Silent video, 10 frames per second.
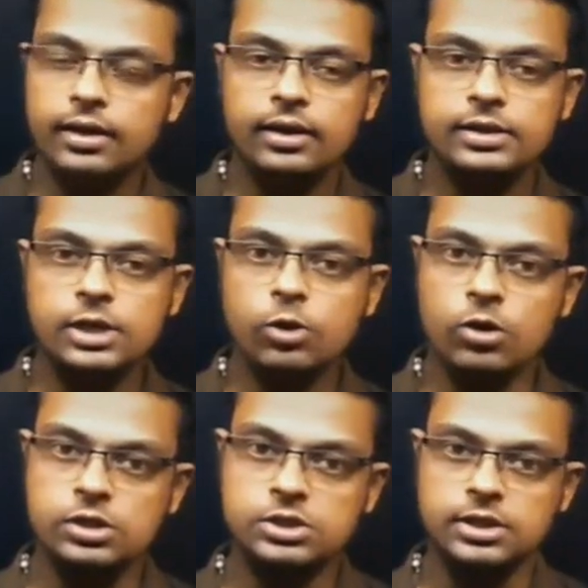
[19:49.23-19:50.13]
is a
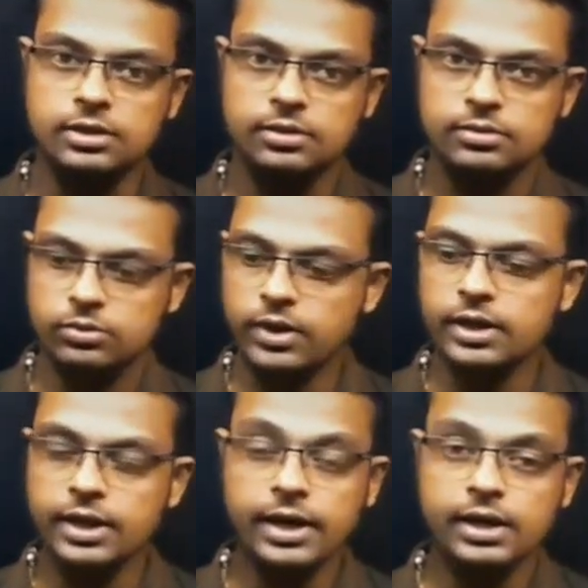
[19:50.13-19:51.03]
constant. you
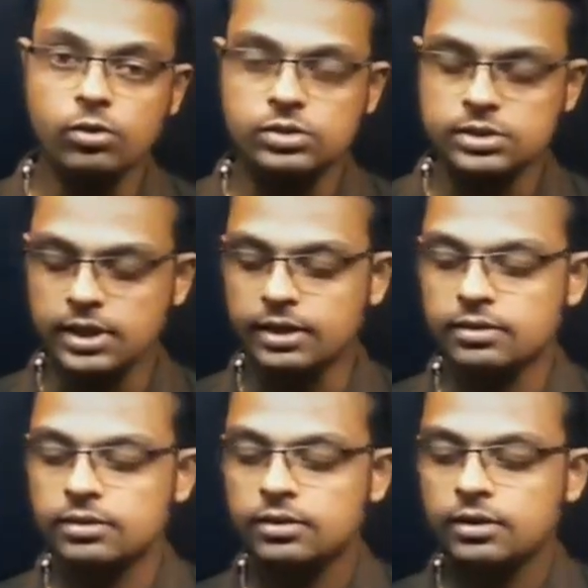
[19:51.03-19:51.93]
can take it outside.
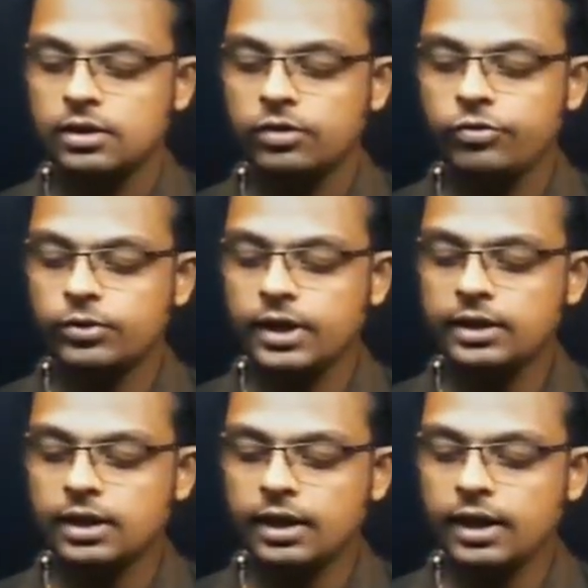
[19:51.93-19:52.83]
If you take
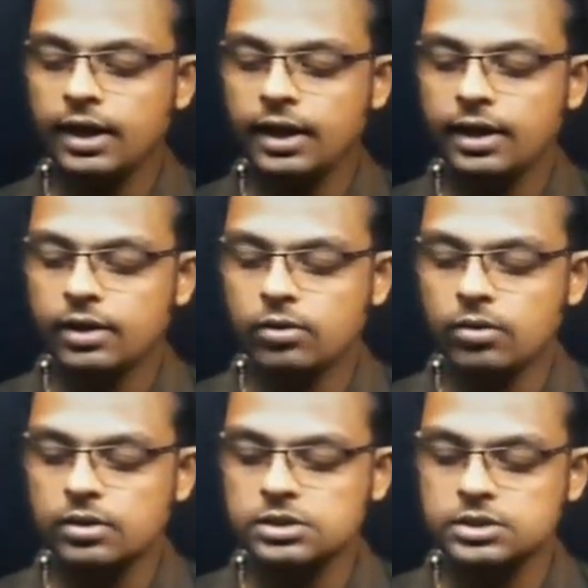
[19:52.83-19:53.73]
the a
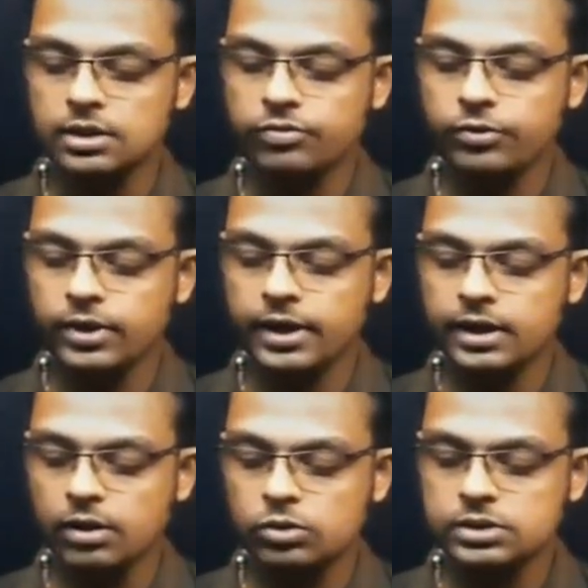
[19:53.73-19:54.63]
constant, if you take it
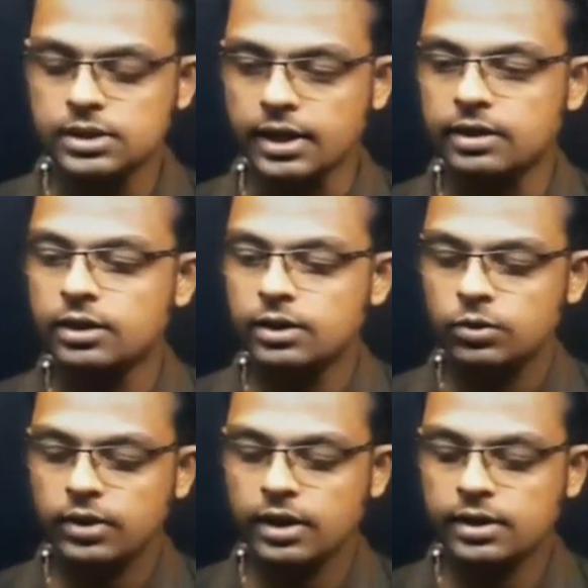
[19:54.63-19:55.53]
outside,
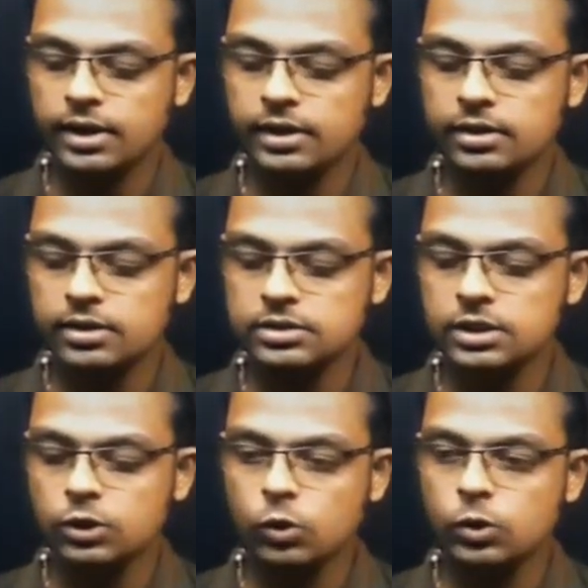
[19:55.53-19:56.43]
you can write here
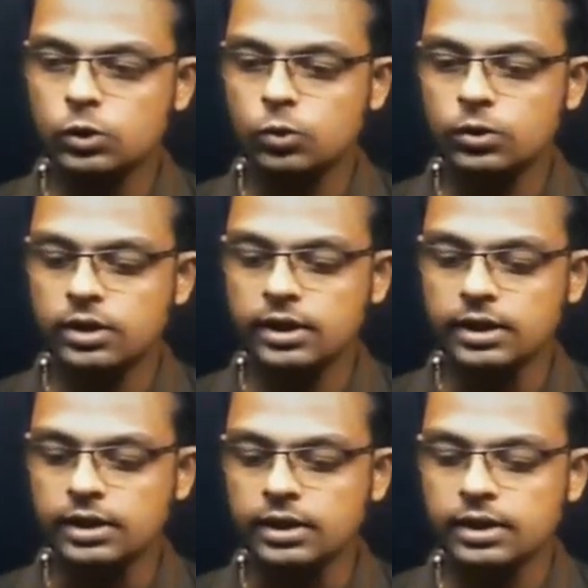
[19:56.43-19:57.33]
0 to
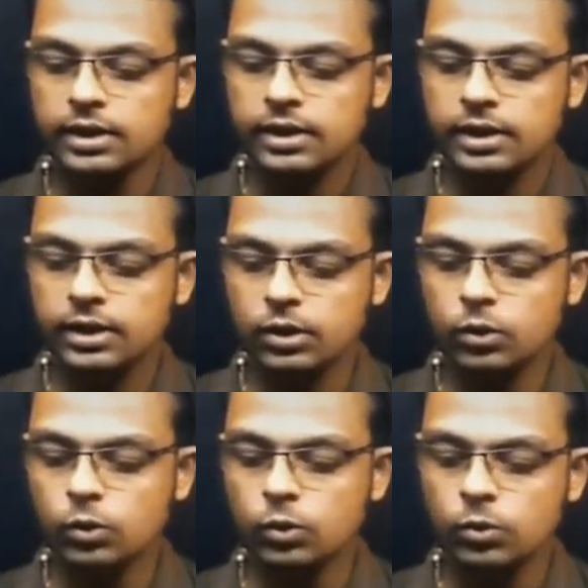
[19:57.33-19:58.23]
t
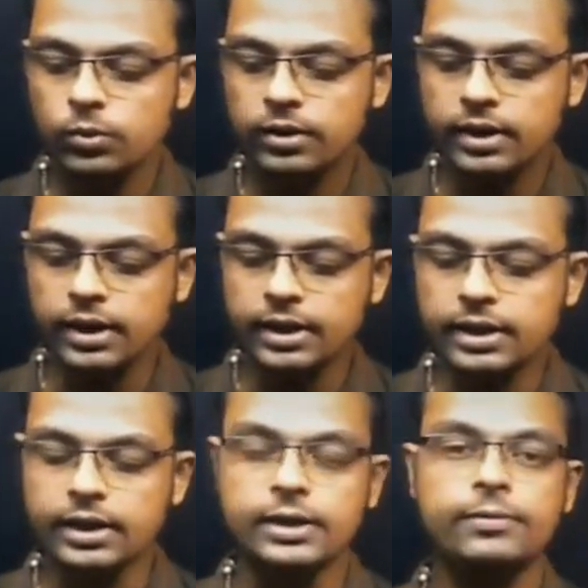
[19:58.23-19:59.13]
into
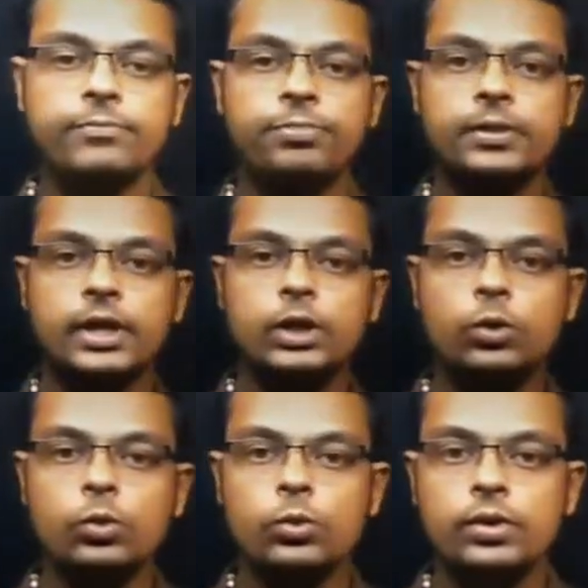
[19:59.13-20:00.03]
dt,
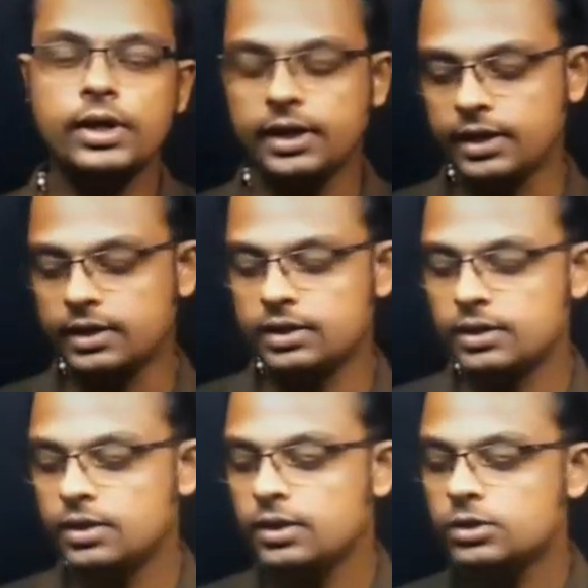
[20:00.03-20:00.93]
into dt.
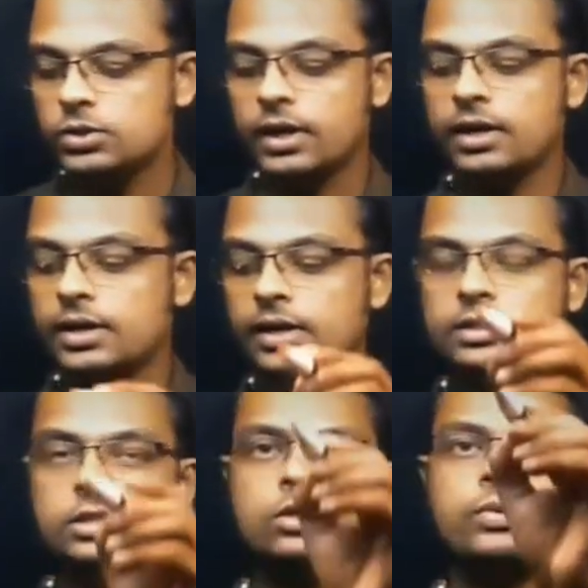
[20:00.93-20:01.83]
So I can write
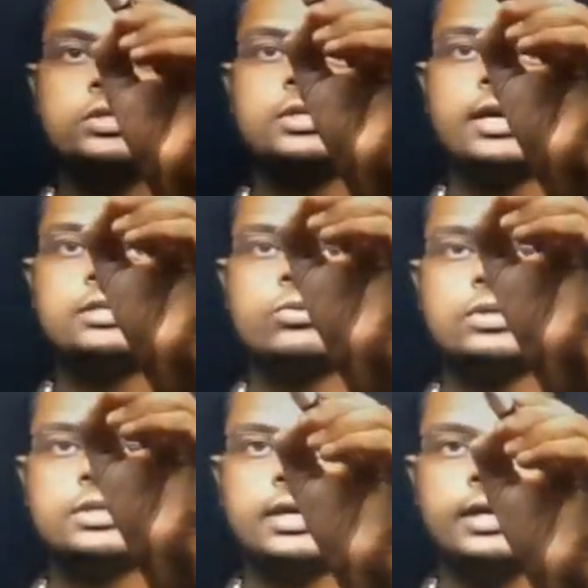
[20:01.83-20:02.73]
this equation as
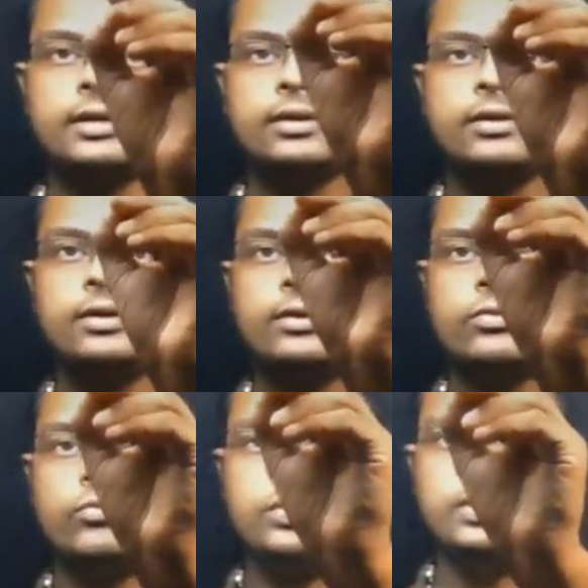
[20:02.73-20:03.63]
once again,
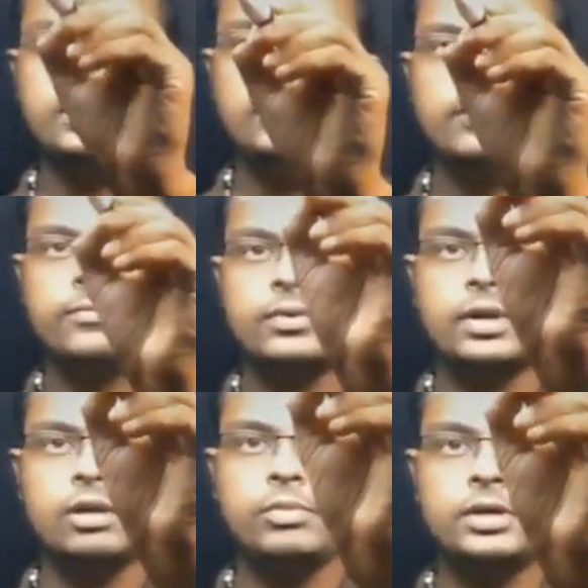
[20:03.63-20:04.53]
v,
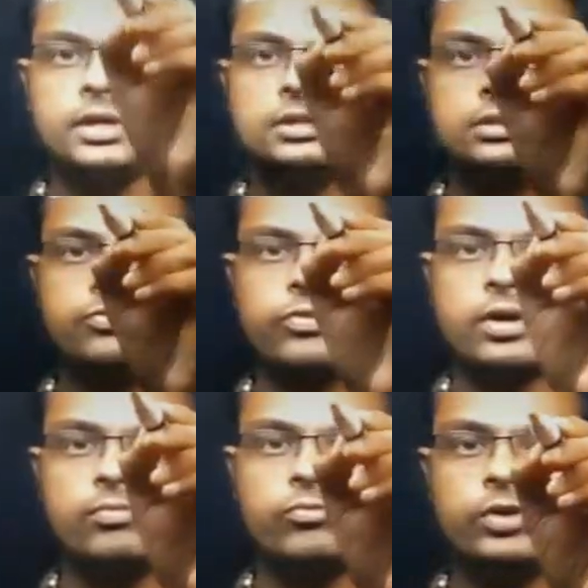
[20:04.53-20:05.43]
limit is
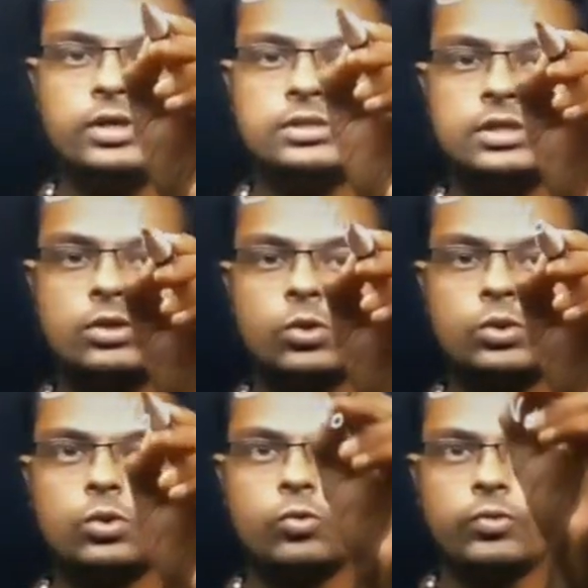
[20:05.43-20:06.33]
from v0
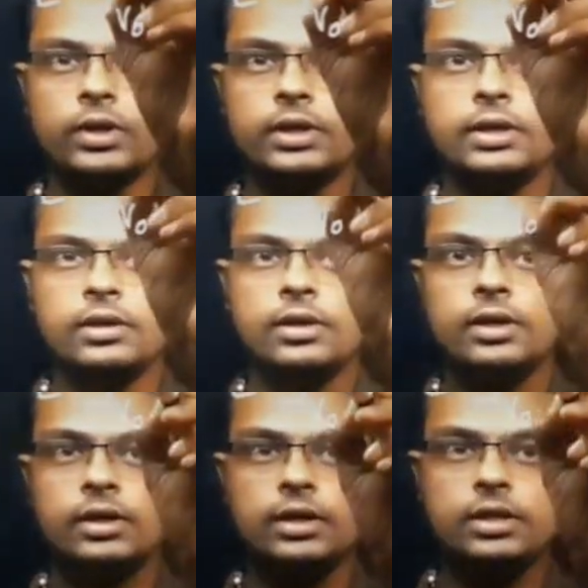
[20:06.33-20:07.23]
to v
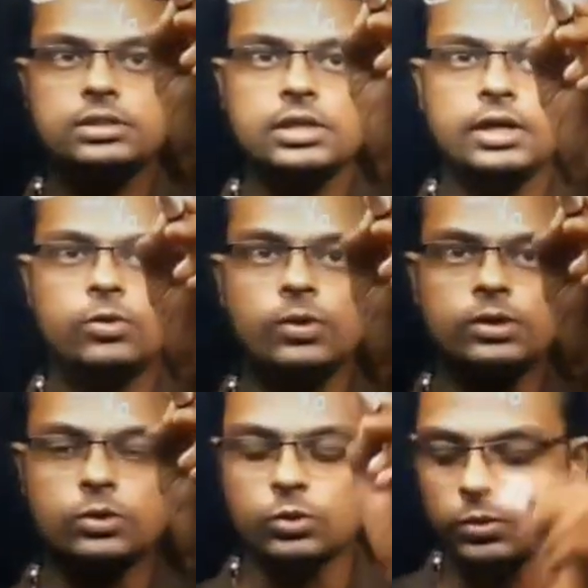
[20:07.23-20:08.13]
is equal
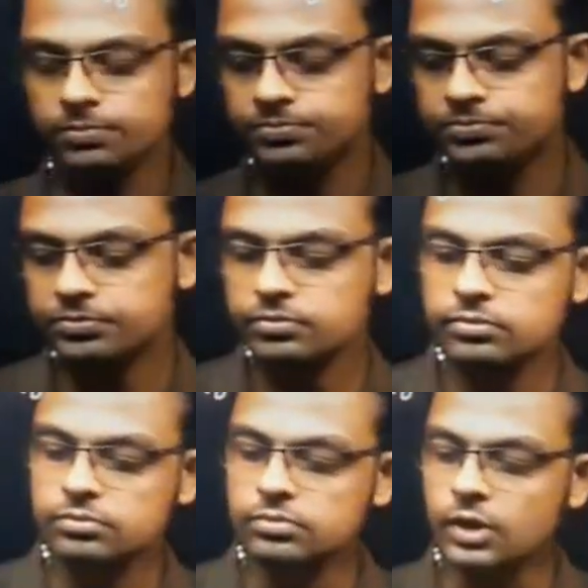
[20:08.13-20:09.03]
to,
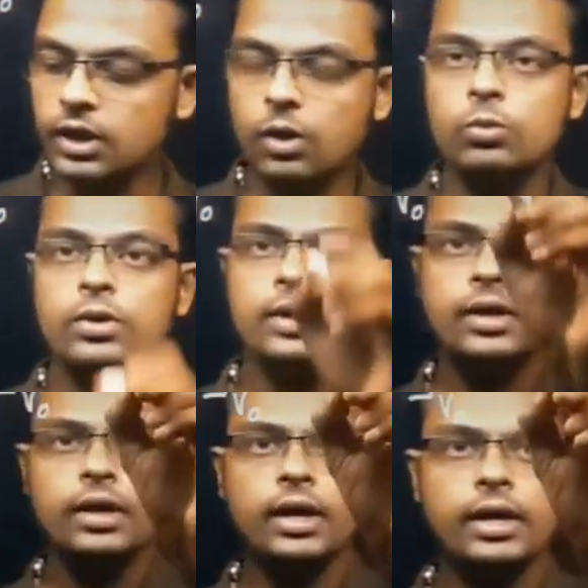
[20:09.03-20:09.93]
now
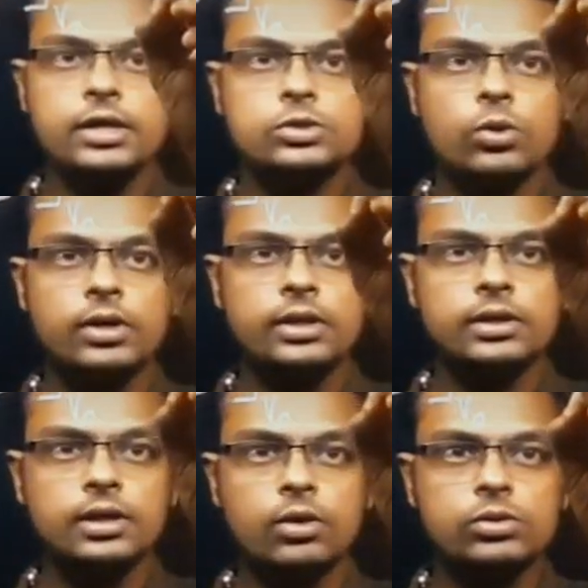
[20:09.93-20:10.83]
a is already
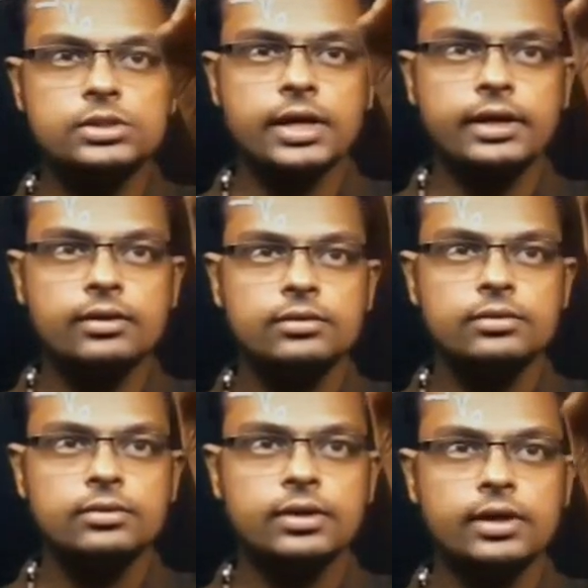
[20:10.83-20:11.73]
there outside,
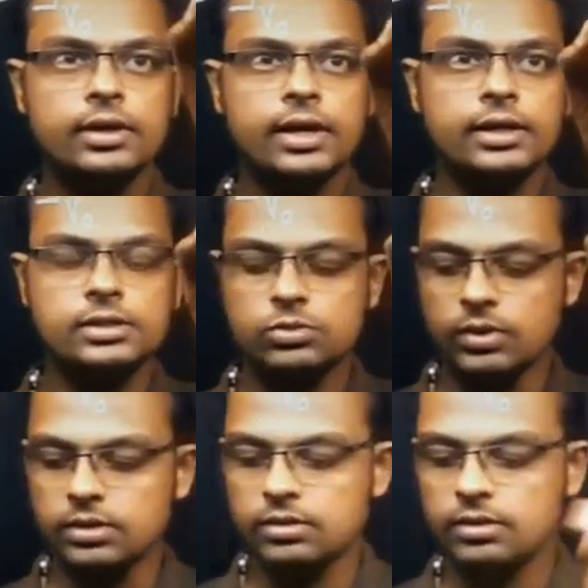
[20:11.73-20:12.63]
you can write this
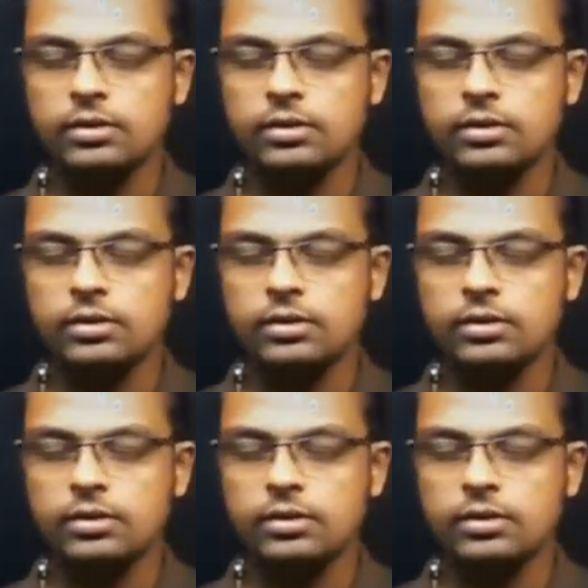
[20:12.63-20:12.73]
one,